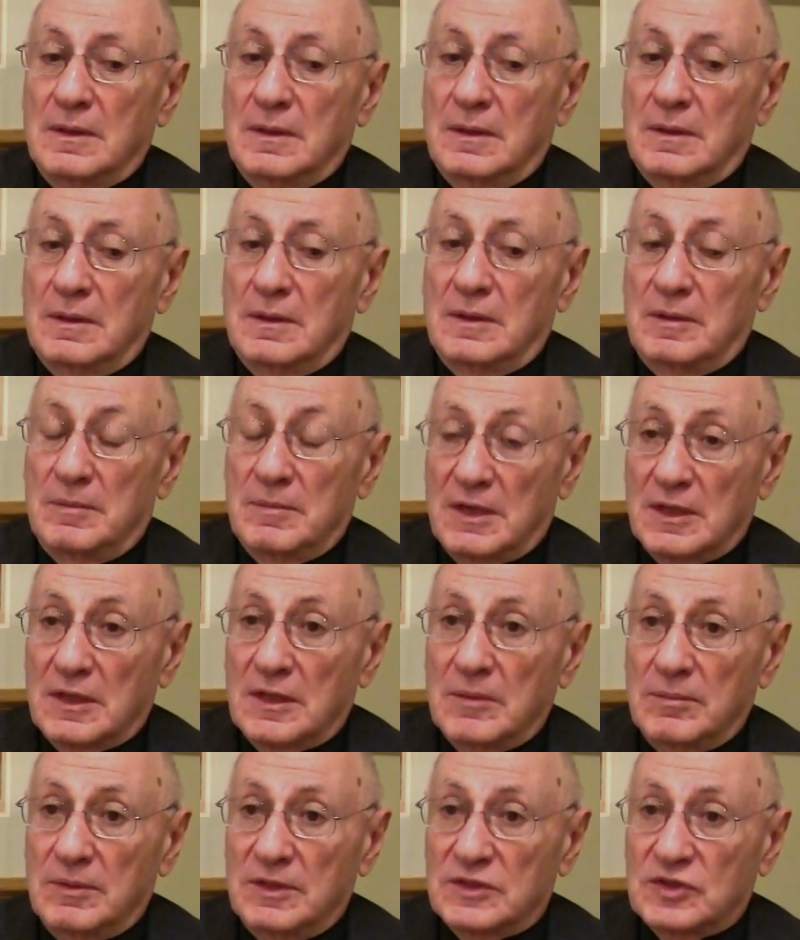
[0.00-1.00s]
uh,
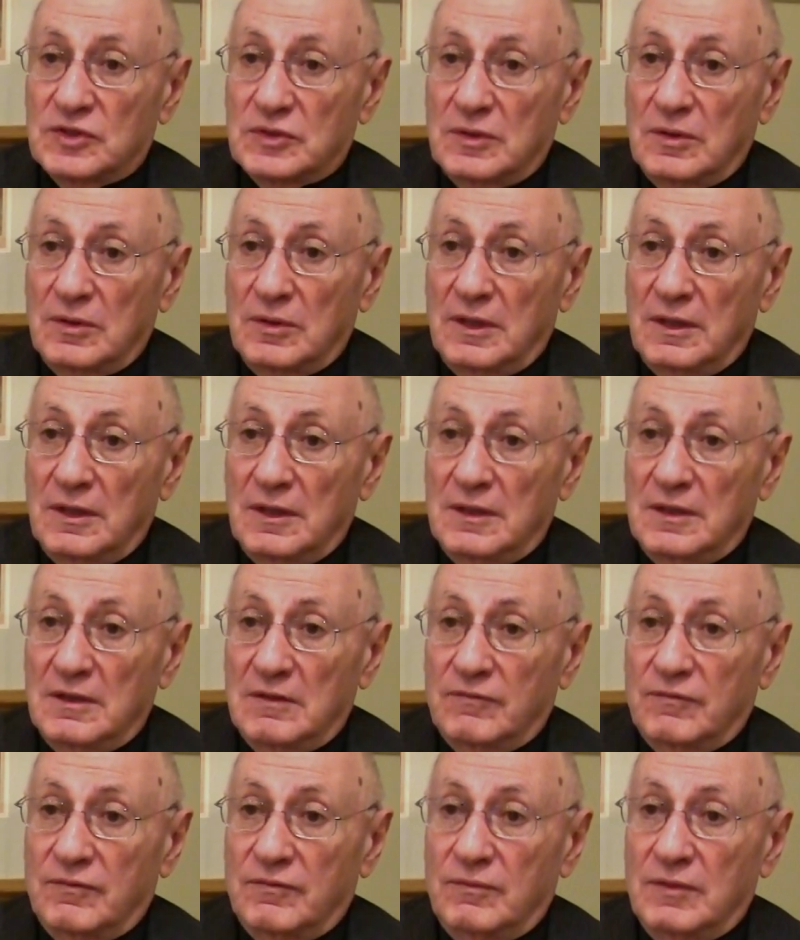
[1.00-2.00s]
remarkable story
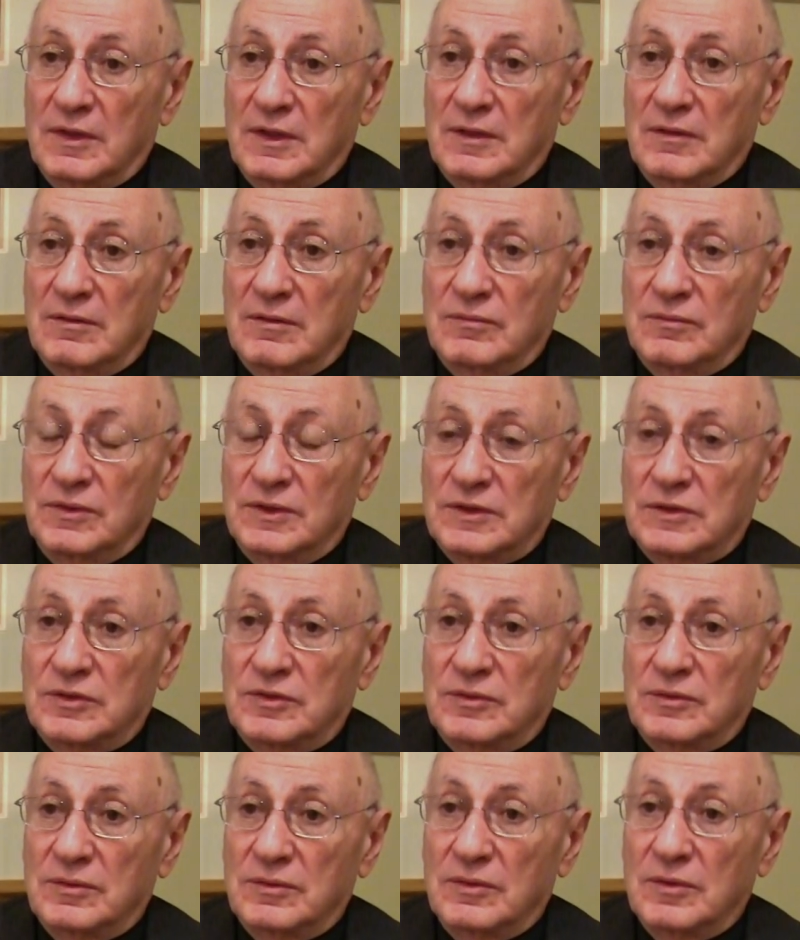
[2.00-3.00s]
if one were
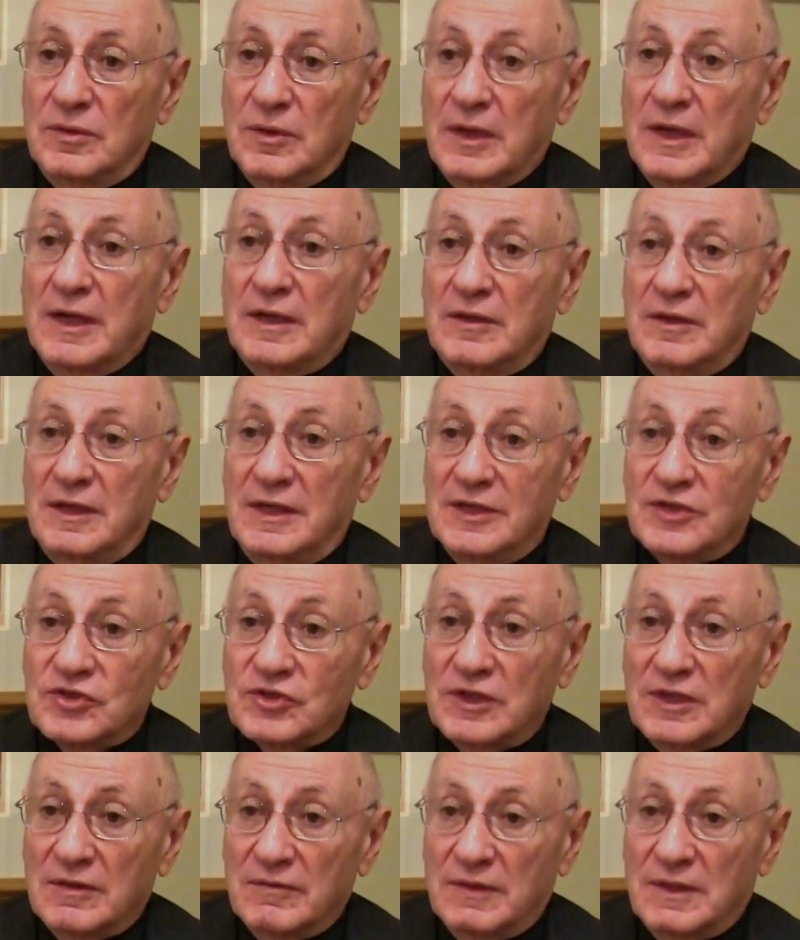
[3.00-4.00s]
to look at the
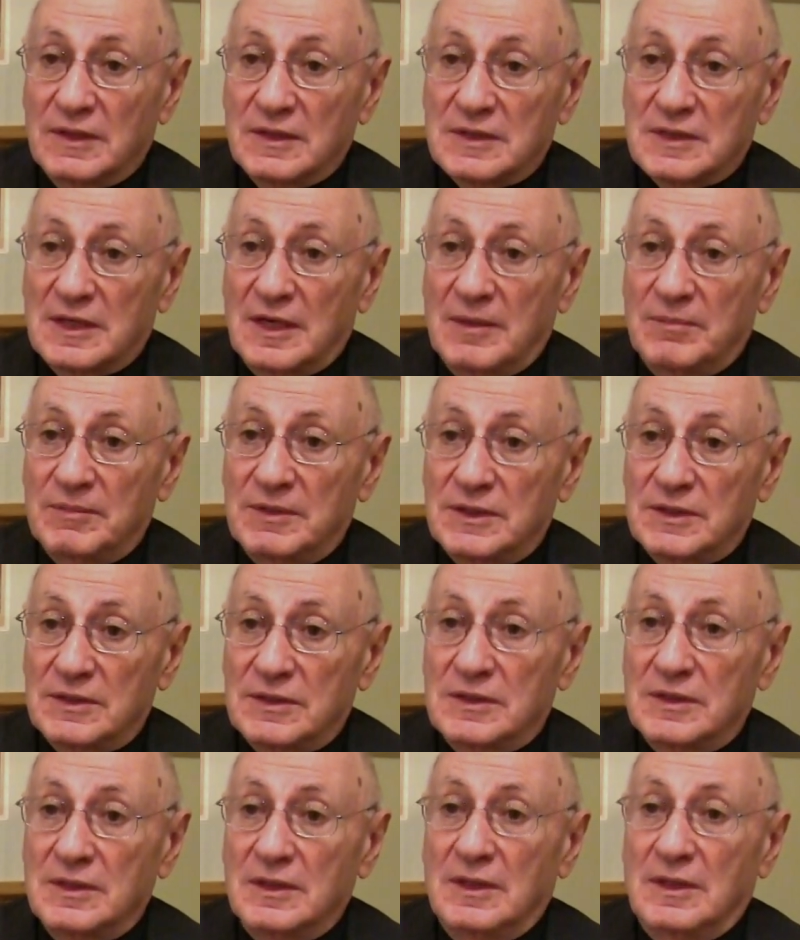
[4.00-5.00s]
history of
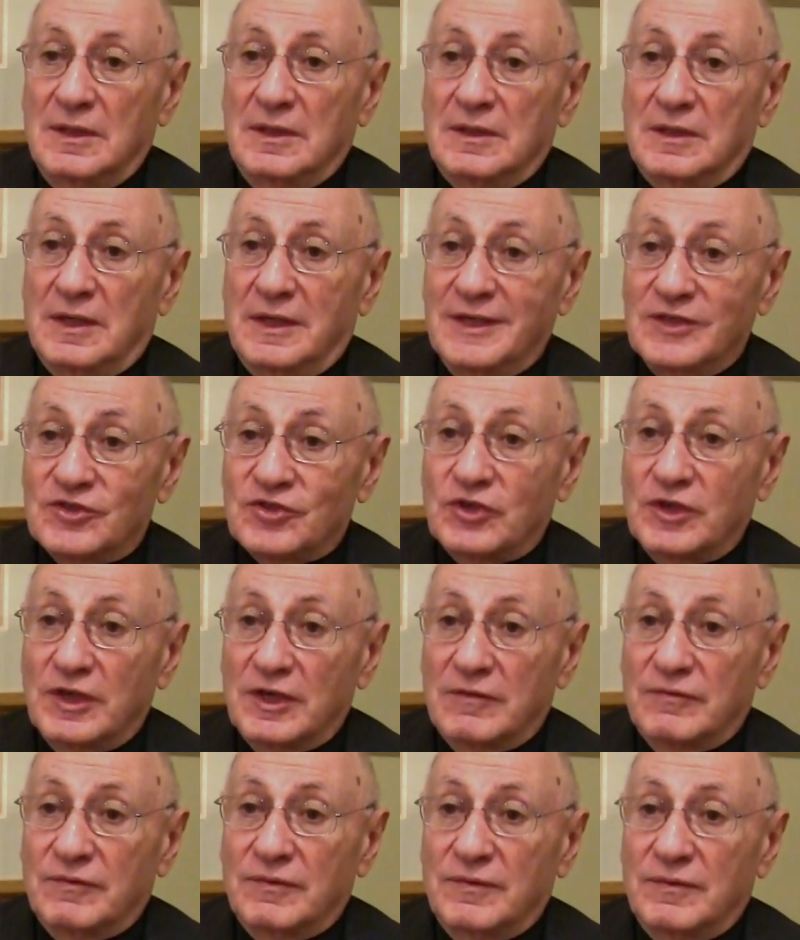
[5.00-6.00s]
Alzheimer's, the history
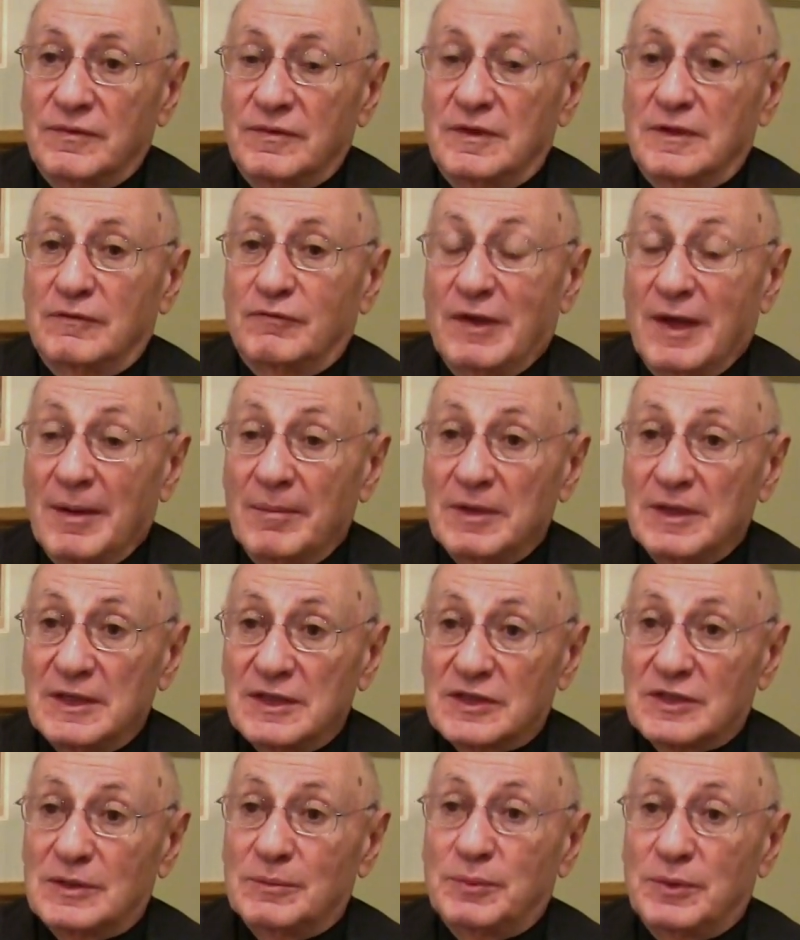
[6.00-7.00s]
of the family
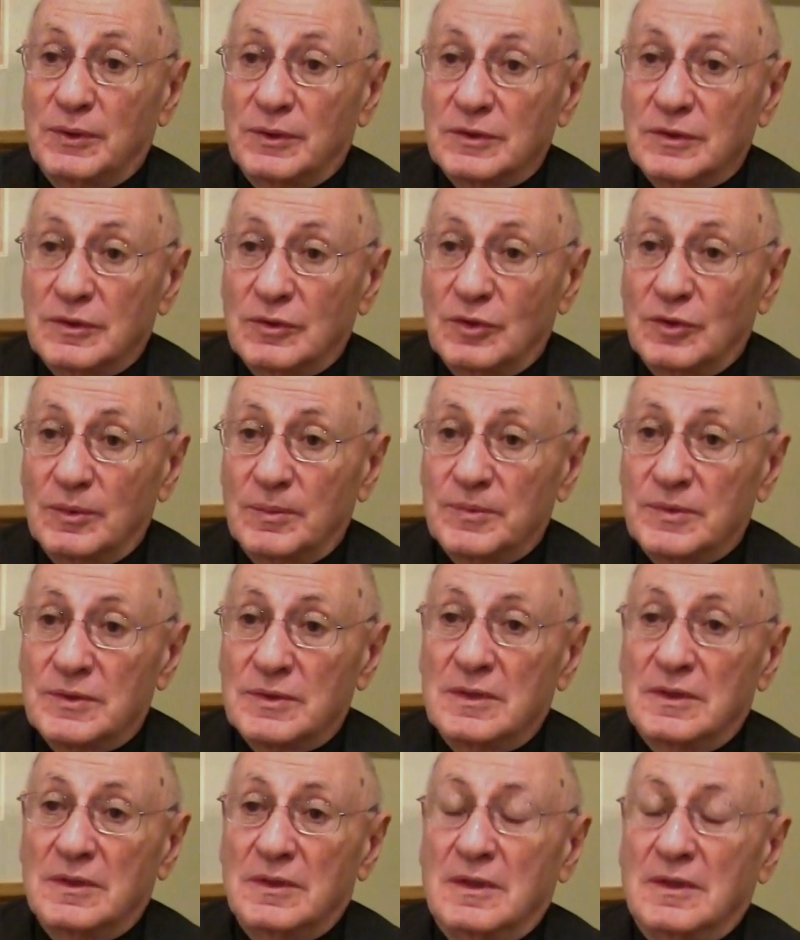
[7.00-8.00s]
support
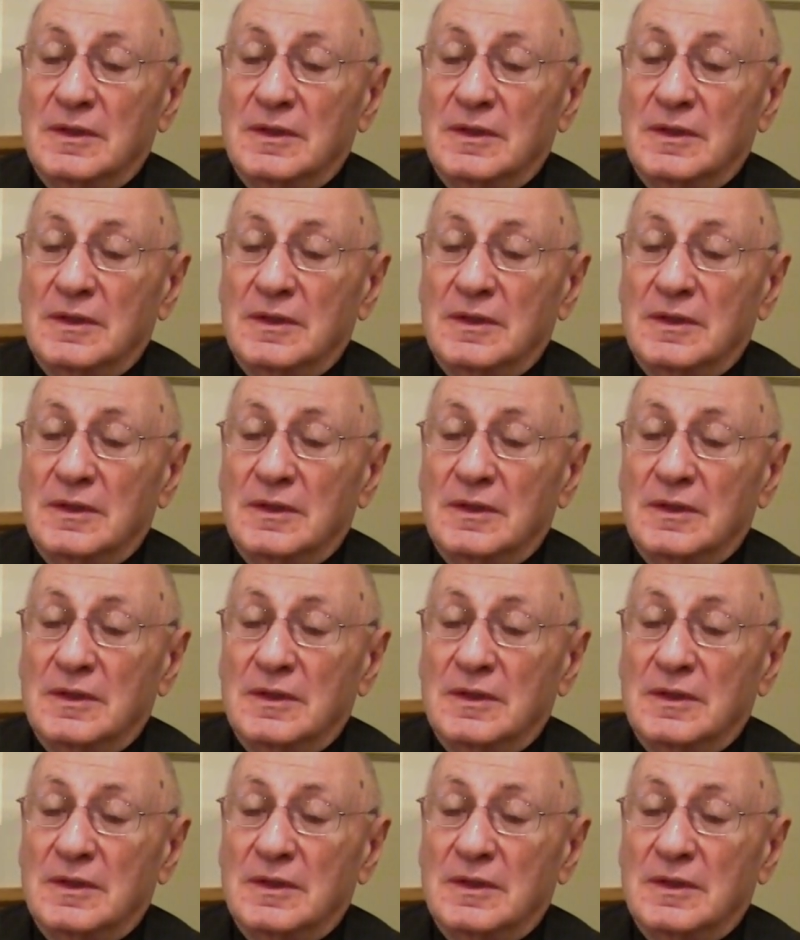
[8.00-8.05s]
groups,